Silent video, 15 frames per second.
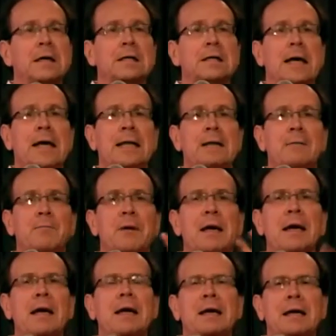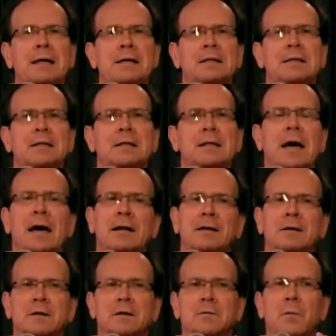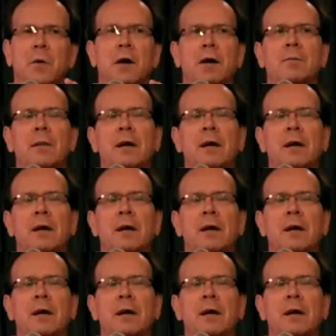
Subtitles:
And the piece that the smart